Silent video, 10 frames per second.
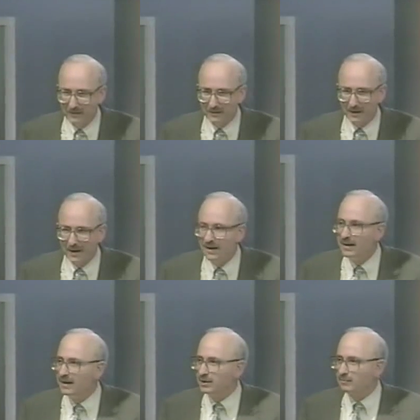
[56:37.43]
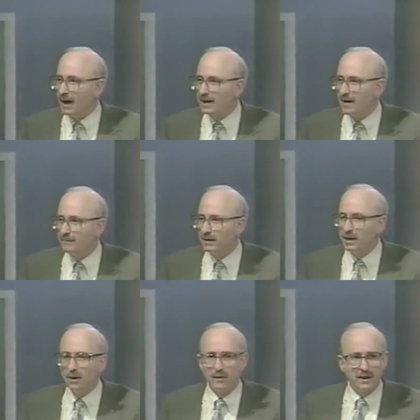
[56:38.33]
Okay? It's my
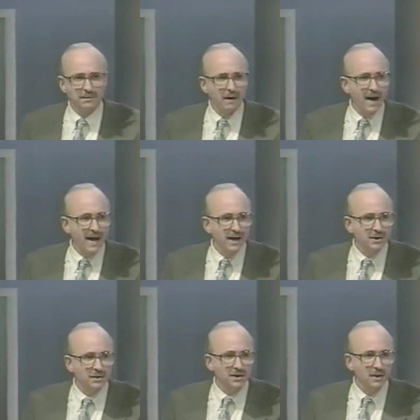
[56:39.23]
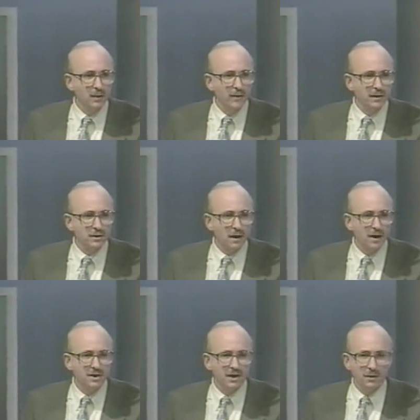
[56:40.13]
company or it's my agency. We're in
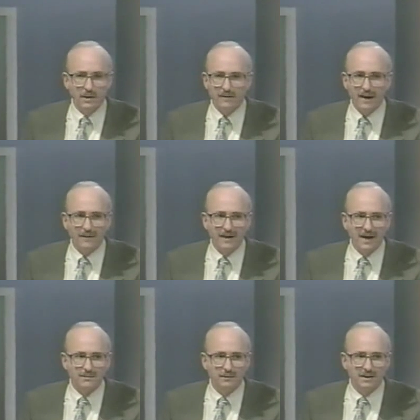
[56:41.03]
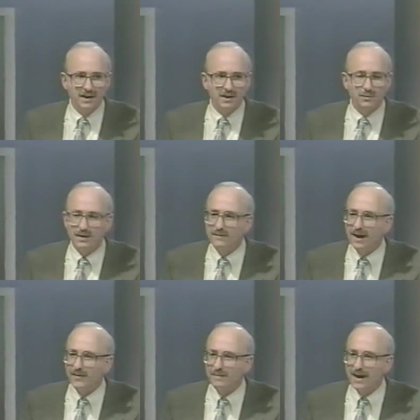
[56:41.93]
charge here. We've got the expertise. We've
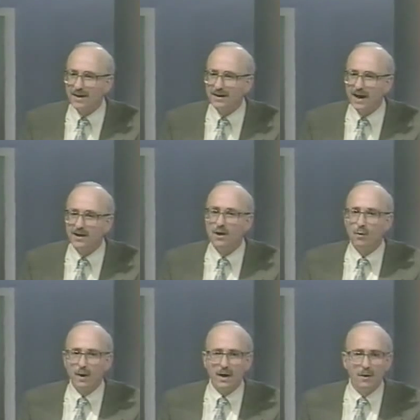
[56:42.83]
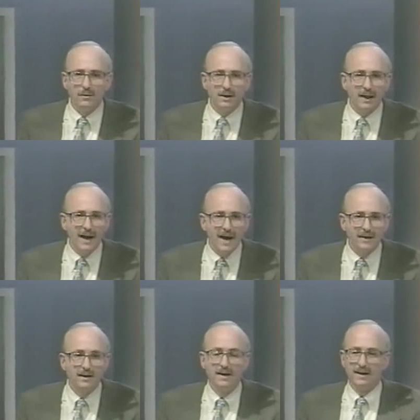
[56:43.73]
got the mandate. We own the land.